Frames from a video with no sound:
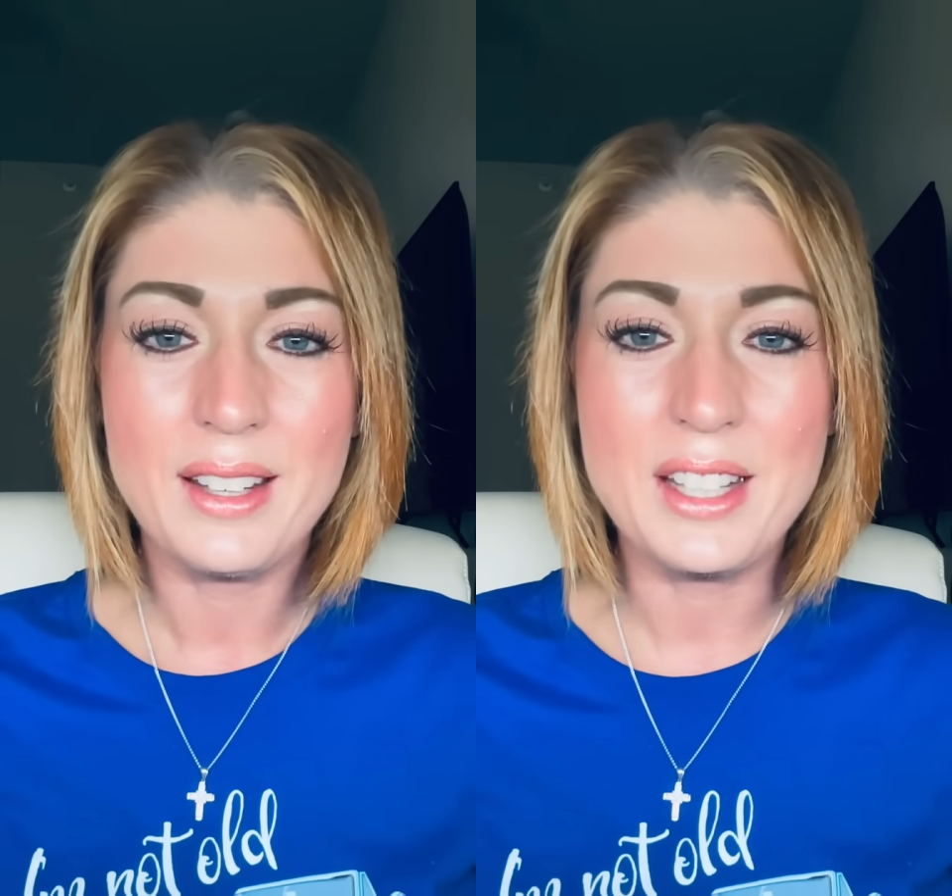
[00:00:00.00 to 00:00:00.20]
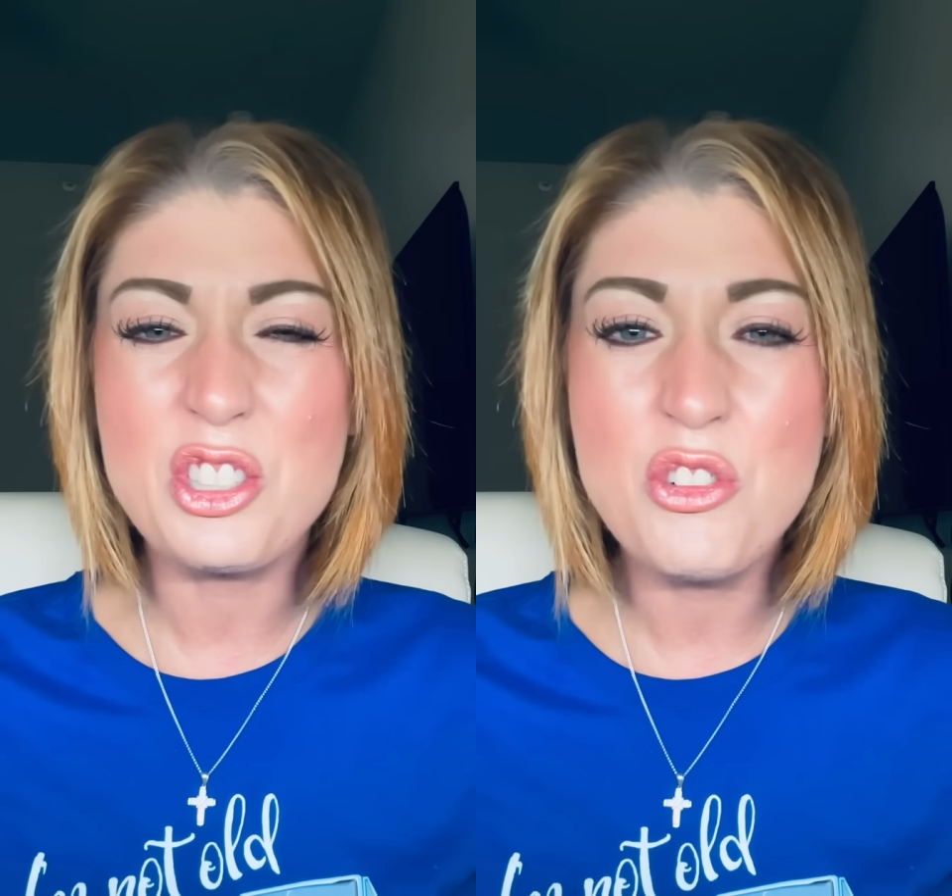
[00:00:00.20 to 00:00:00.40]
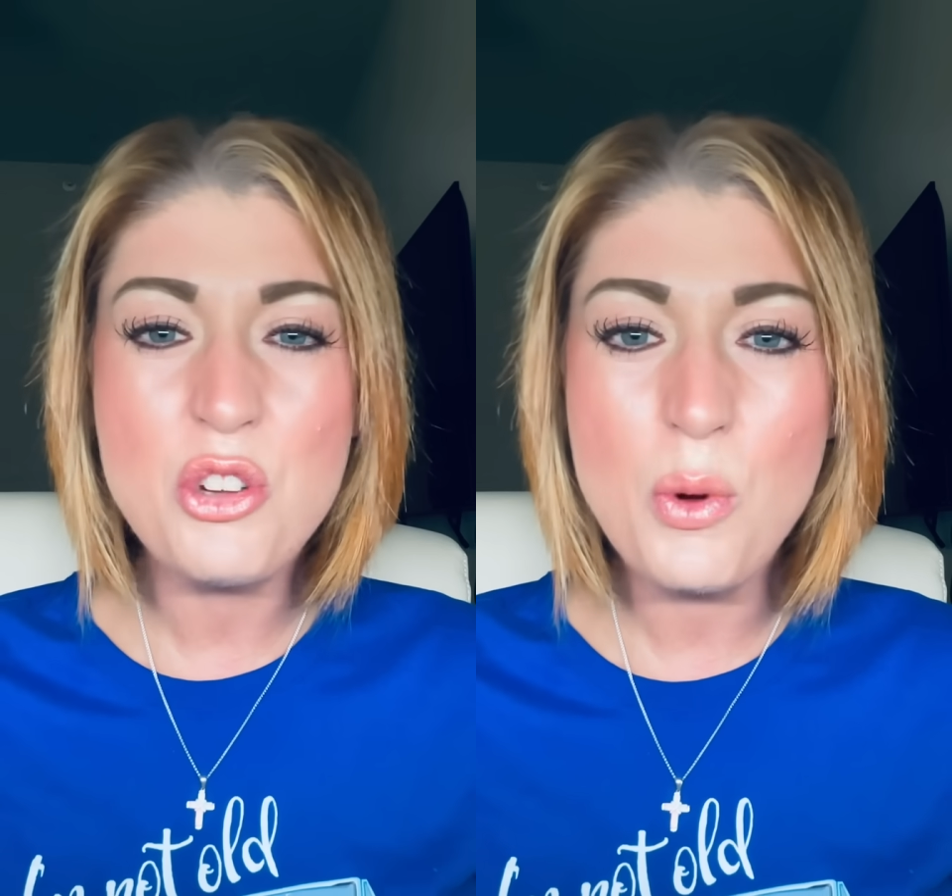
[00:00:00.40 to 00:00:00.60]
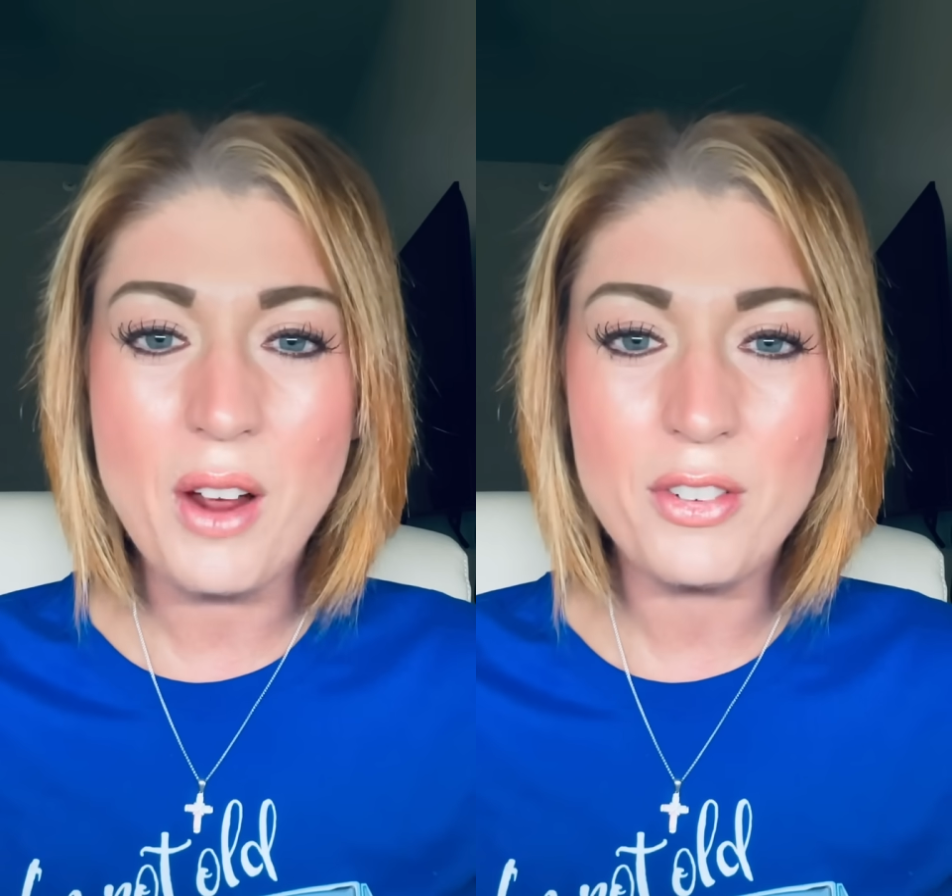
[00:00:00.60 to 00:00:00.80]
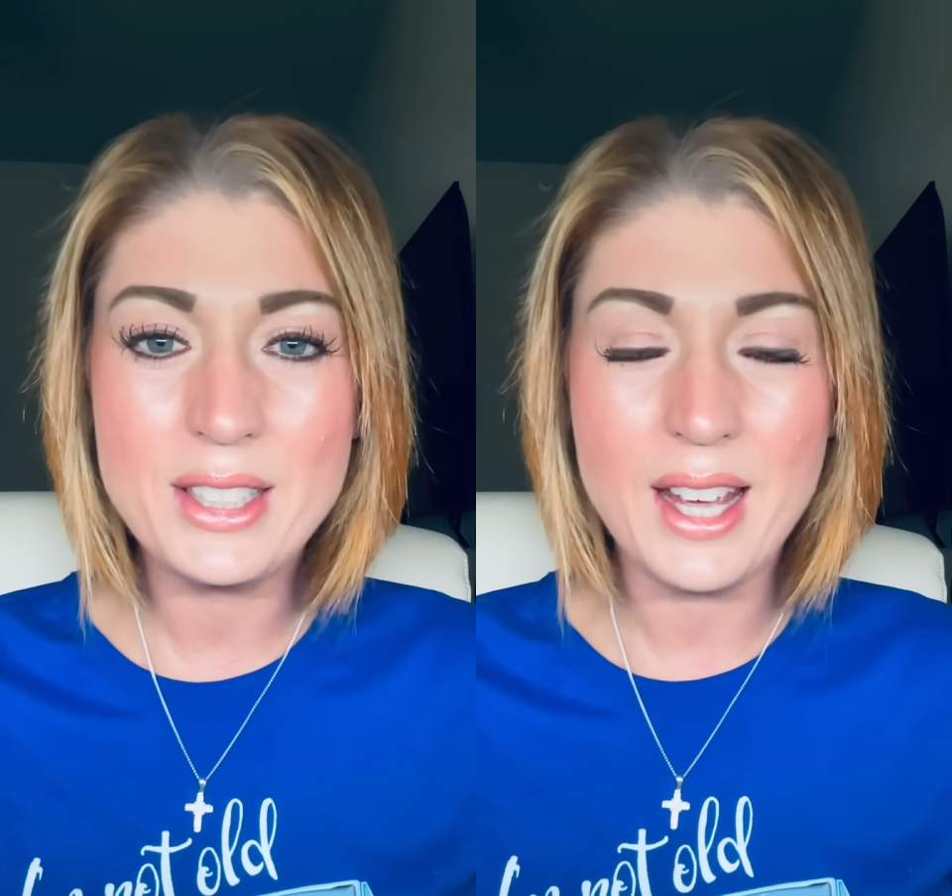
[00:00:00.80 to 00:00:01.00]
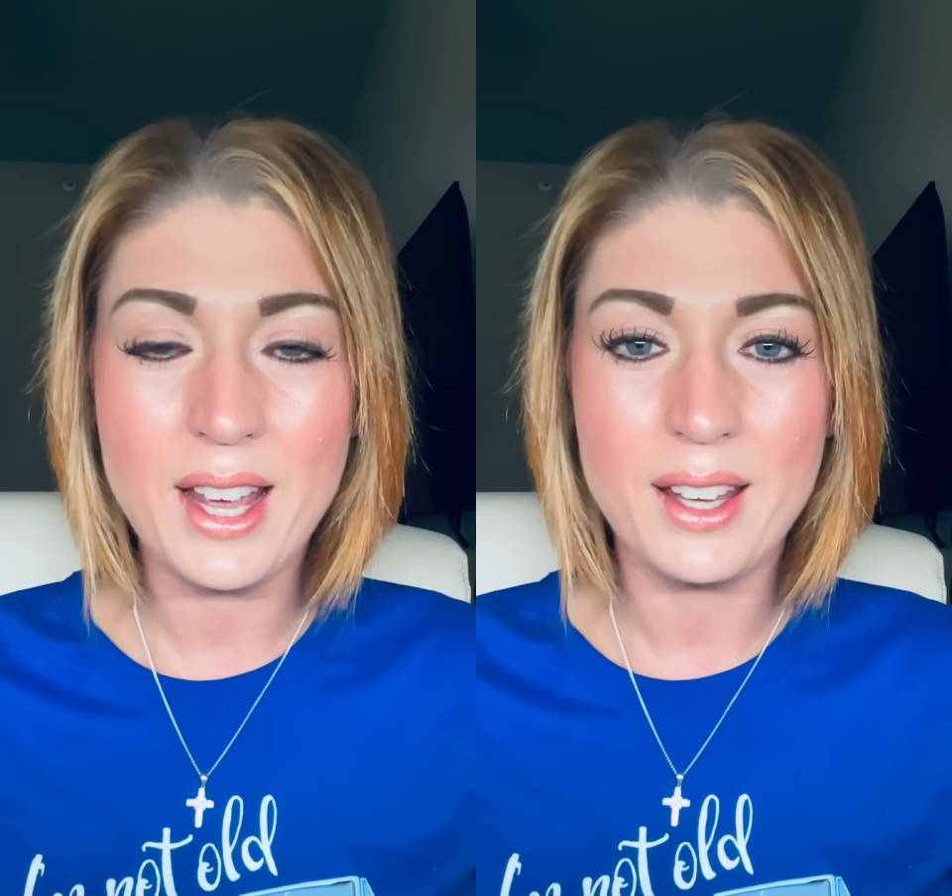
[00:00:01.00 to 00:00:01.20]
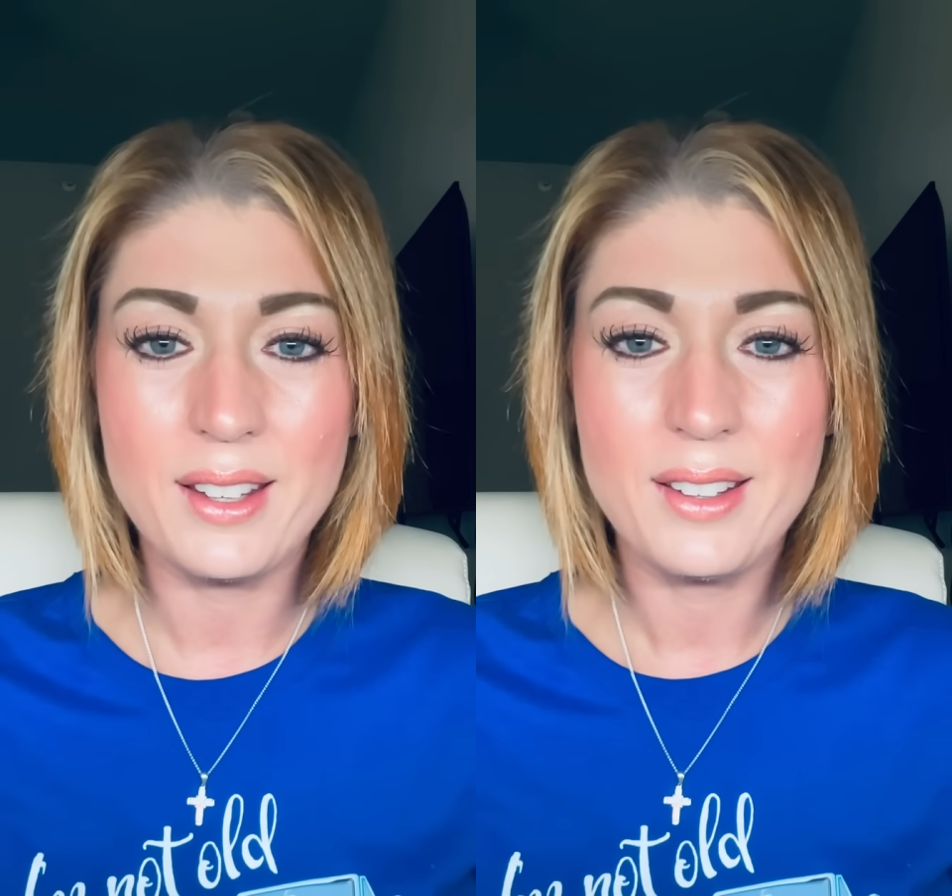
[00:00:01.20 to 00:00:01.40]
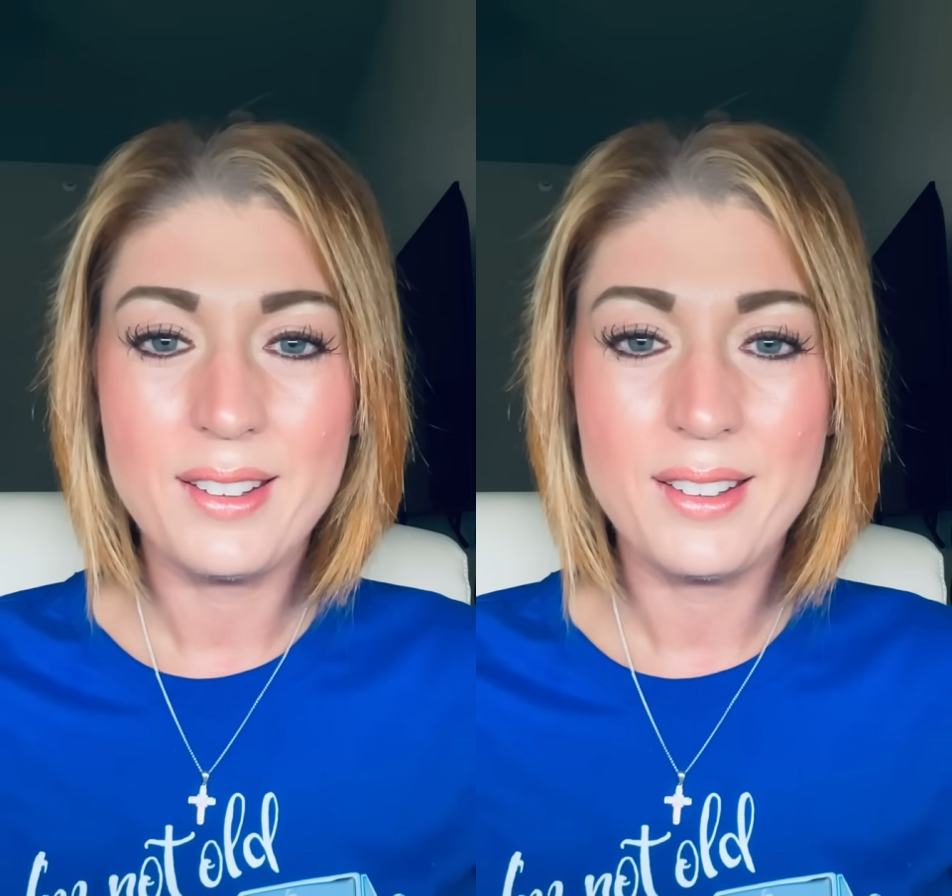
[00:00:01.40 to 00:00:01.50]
It's new every day.